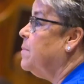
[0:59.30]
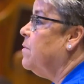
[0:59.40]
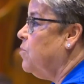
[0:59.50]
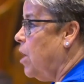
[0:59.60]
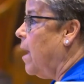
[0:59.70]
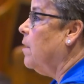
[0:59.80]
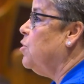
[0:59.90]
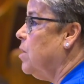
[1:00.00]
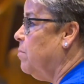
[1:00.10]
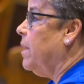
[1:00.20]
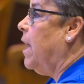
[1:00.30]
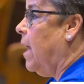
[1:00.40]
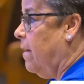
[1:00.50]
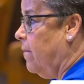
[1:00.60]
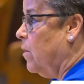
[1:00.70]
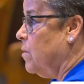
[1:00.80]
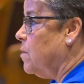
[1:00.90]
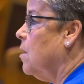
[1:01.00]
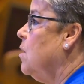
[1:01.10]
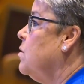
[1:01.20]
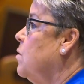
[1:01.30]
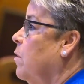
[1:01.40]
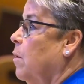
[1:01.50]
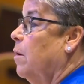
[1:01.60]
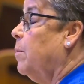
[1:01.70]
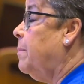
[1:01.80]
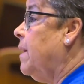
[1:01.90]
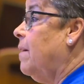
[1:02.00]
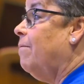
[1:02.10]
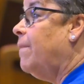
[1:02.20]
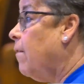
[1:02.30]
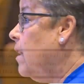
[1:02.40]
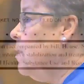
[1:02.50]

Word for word: is testifying before the Joint Committee on Mental Health,